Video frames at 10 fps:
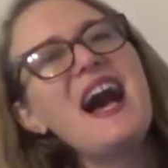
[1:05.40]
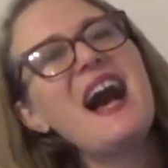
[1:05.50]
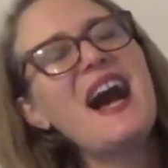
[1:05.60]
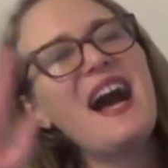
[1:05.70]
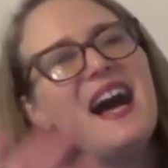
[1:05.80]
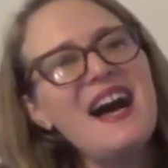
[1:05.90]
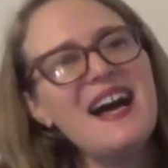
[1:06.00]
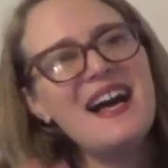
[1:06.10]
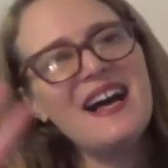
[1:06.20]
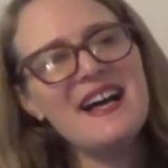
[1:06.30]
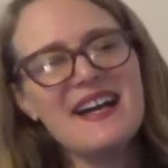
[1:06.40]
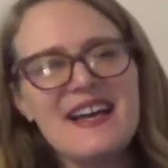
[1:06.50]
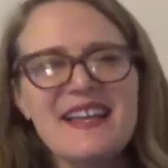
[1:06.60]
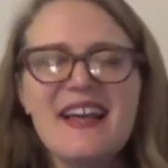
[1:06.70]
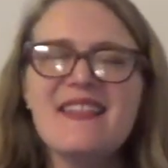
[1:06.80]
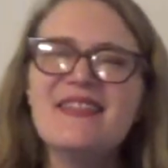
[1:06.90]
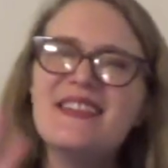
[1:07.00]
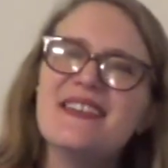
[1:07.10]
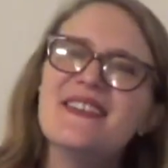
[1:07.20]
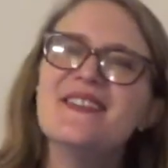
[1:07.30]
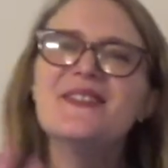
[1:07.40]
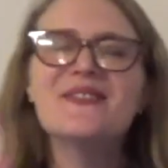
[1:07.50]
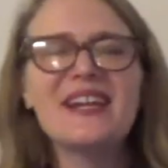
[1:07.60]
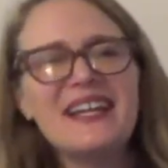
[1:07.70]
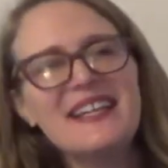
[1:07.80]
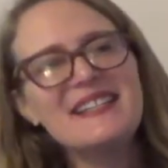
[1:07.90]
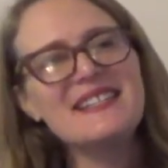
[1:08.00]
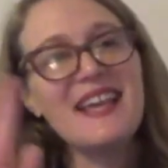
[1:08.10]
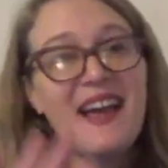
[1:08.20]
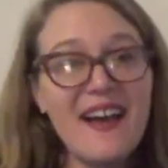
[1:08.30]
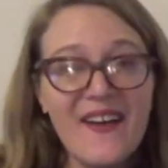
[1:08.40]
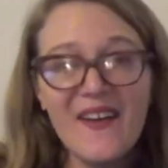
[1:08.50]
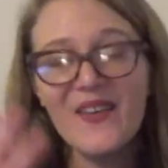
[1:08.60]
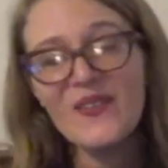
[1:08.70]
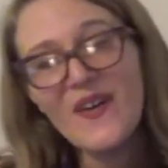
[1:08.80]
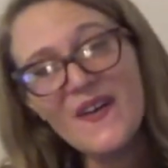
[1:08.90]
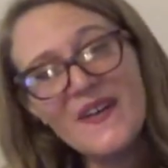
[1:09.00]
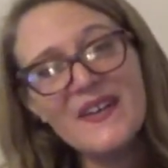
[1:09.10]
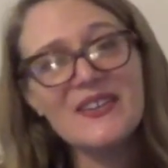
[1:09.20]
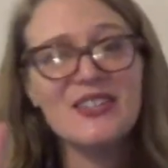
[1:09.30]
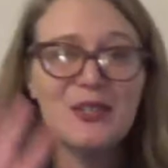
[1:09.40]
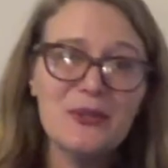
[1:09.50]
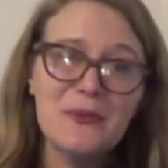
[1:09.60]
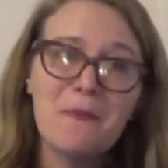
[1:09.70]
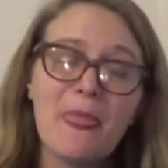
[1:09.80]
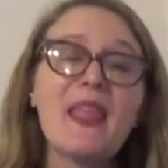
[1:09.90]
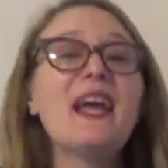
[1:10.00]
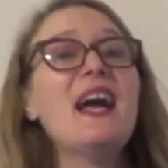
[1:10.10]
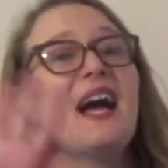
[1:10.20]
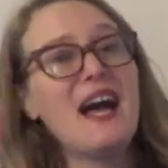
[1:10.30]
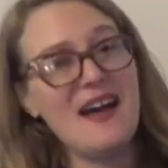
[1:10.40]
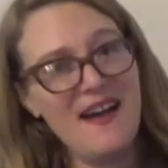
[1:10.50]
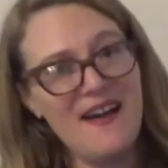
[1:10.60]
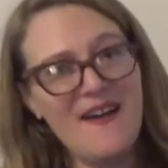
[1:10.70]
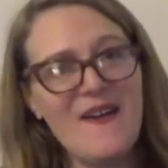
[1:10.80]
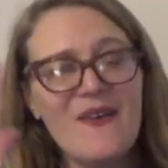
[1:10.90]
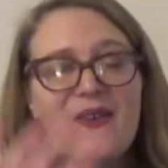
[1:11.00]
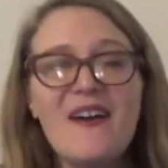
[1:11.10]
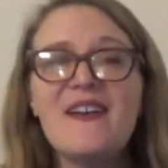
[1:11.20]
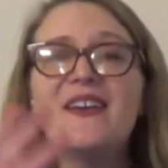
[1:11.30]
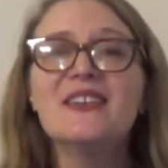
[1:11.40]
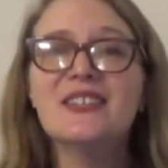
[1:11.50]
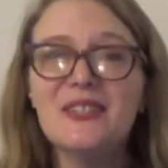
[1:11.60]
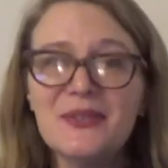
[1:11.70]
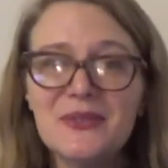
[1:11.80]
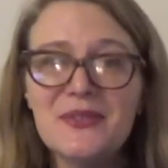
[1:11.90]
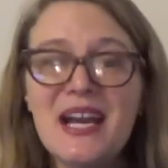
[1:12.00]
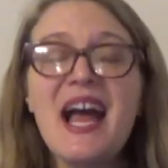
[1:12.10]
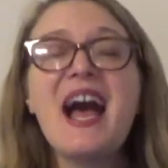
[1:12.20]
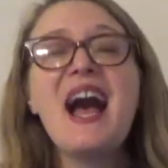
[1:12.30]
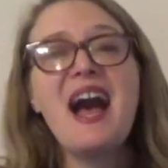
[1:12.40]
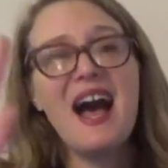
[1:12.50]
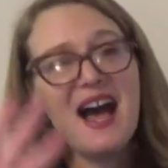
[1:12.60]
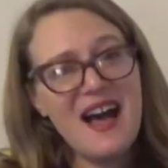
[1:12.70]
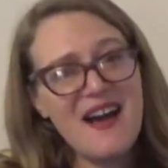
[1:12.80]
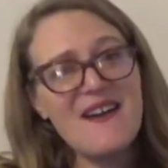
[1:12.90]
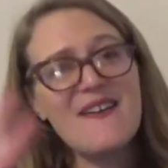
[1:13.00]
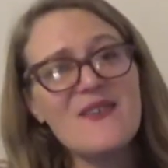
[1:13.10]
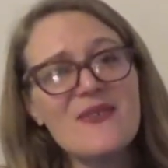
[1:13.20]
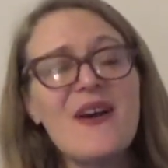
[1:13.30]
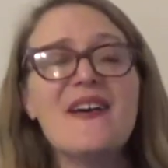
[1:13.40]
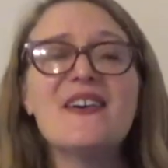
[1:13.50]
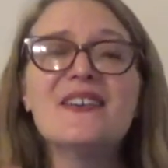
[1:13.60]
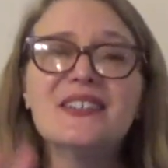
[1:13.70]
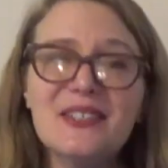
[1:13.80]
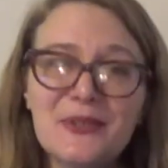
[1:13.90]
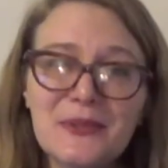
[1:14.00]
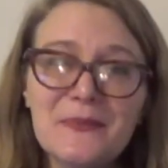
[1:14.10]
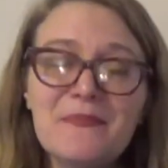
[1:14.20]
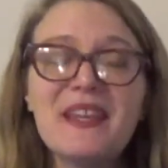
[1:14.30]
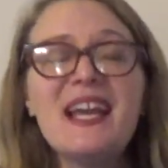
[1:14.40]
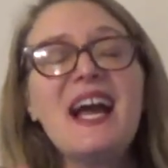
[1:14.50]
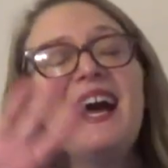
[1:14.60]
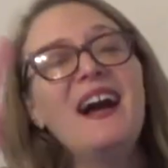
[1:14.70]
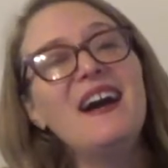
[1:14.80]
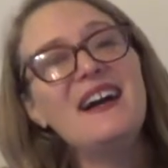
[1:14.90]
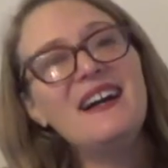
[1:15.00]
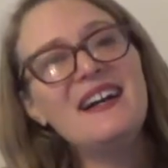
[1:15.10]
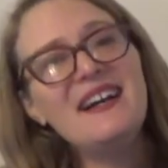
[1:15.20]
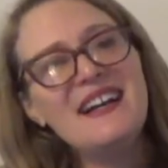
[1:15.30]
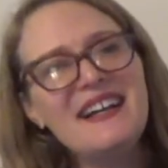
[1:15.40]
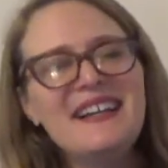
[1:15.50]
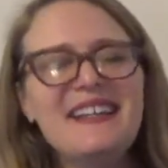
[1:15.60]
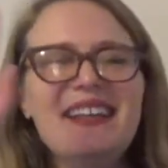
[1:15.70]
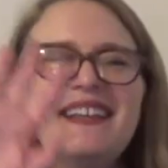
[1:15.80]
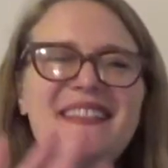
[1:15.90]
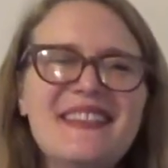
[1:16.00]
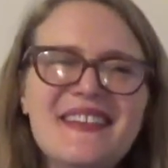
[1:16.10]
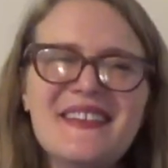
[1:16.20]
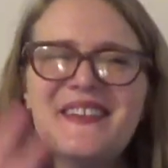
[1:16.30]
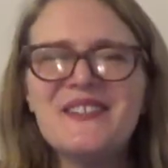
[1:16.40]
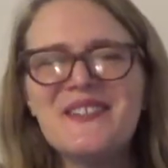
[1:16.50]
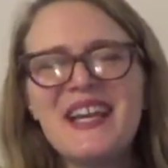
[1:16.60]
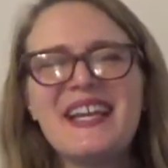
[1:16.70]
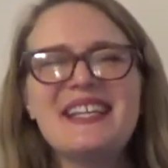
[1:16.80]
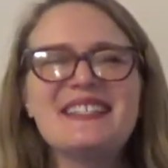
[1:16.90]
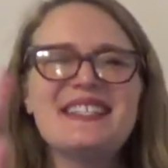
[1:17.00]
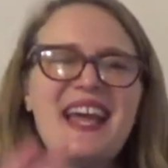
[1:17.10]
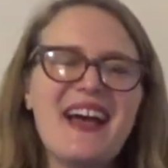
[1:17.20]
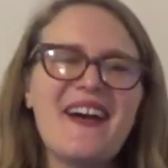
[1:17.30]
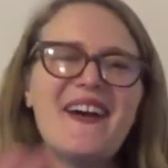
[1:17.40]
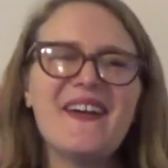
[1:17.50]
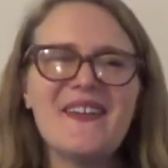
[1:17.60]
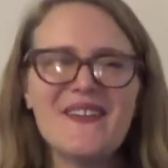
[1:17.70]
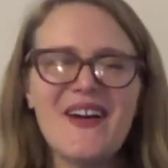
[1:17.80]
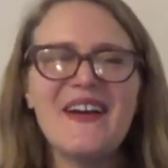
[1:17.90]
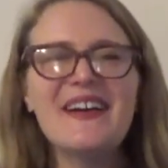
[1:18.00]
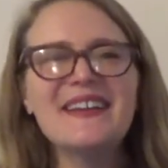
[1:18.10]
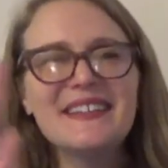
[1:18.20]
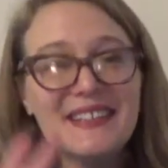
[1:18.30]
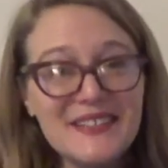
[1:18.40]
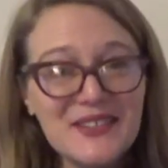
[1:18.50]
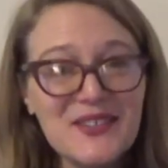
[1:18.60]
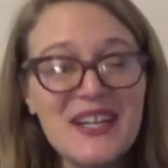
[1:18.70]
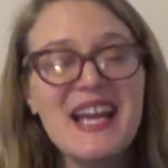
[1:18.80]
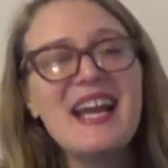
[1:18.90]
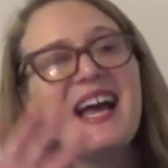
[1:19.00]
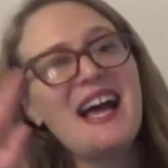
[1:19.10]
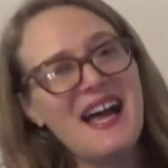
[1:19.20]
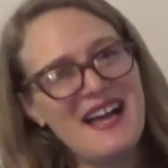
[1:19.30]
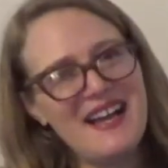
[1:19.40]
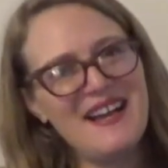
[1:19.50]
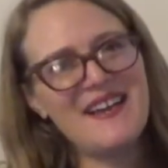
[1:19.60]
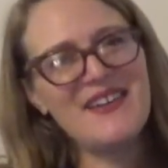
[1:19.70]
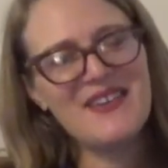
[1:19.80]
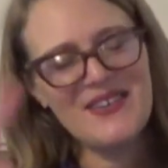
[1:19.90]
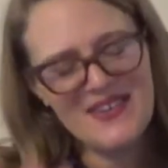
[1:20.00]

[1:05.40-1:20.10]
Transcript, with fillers: Hi, hello, and how are you? How are you? How are you? Hi, hello, and how are you? How